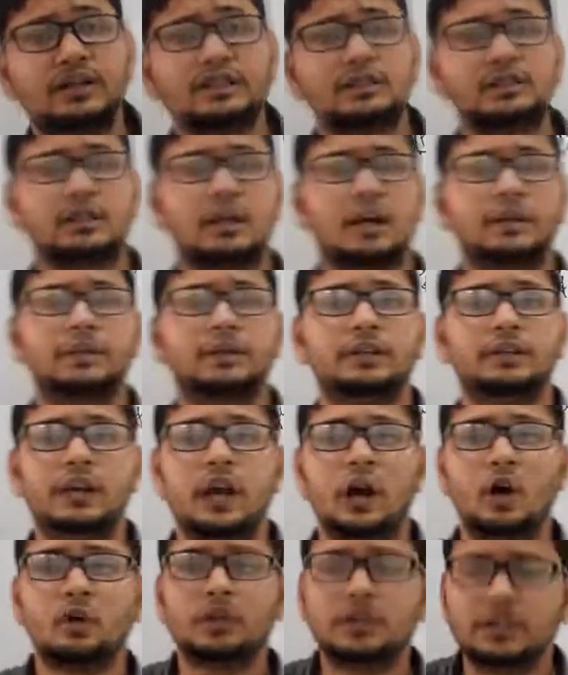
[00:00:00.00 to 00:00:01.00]
this,
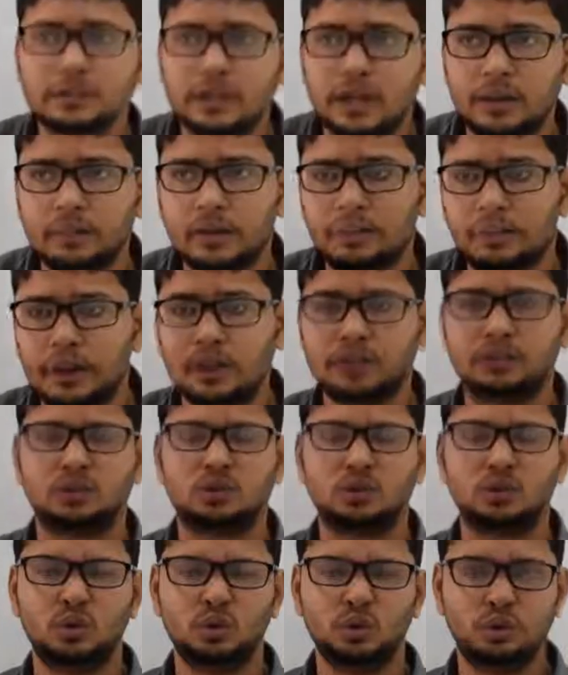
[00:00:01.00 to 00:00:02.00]
how does government plans
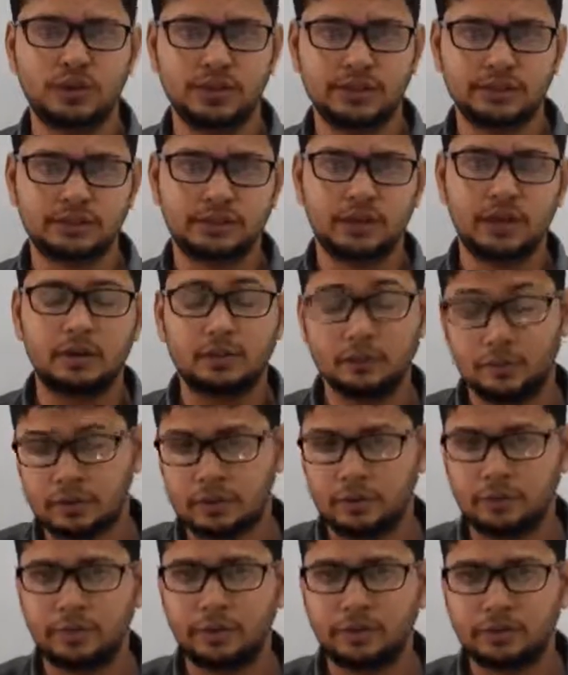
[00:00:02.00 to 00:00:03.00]
to do things?
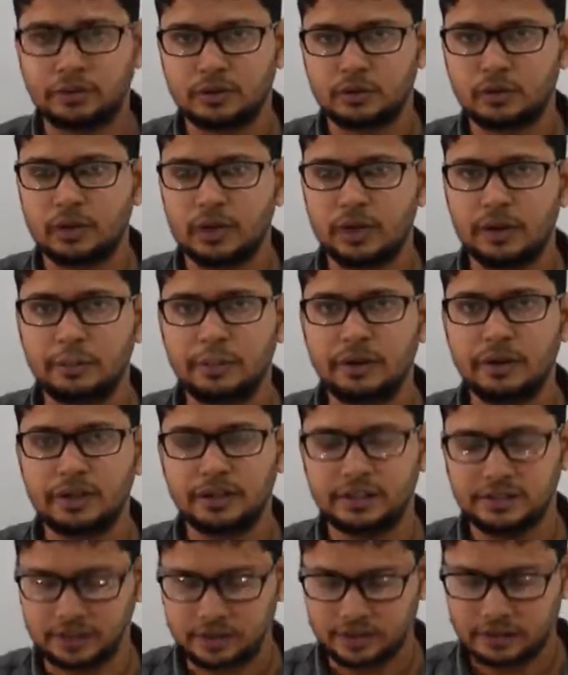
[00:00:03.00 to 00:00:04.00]
The government
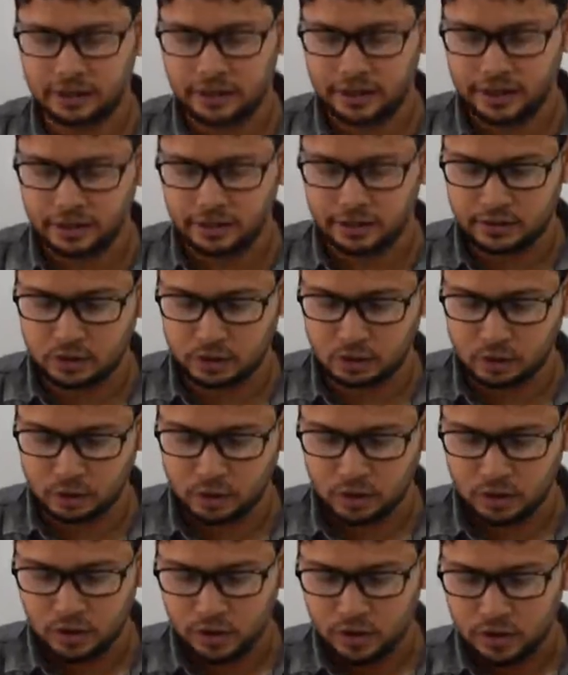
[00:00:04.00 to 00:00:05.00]
is trying
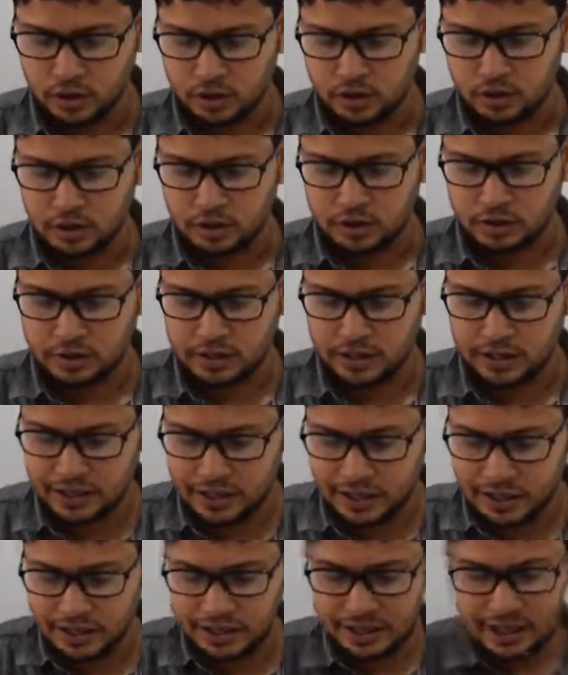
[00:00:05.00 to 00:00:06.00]
to
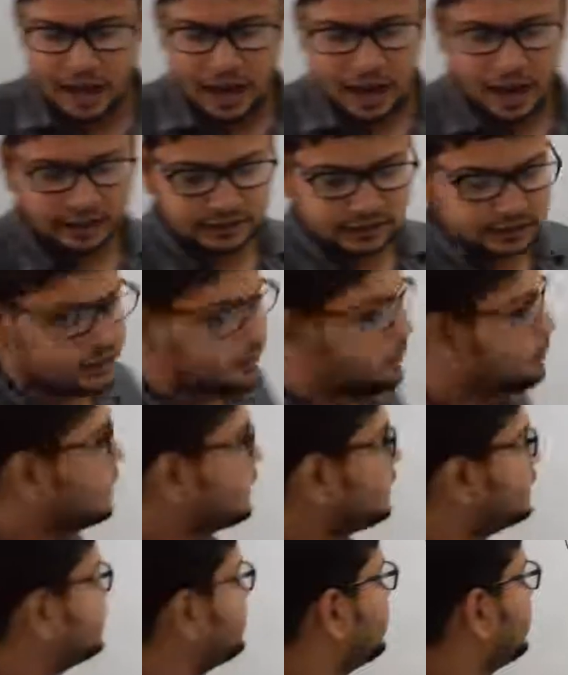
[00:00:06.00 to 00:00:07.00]
create asset
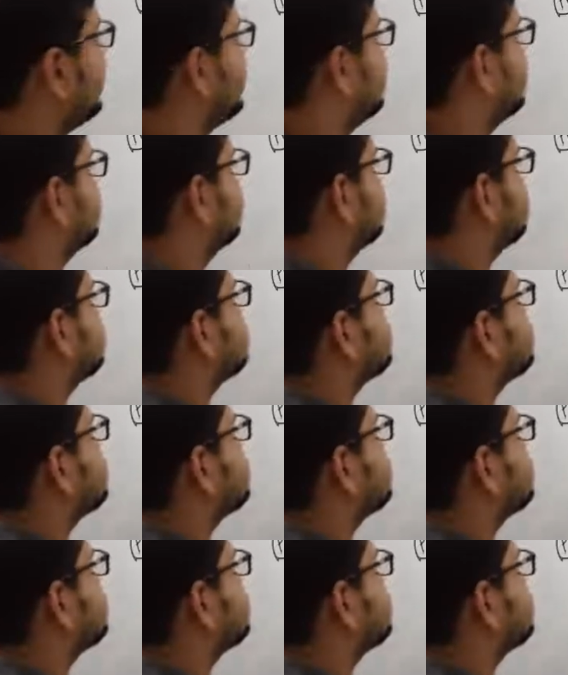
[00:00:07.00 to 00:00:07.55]
management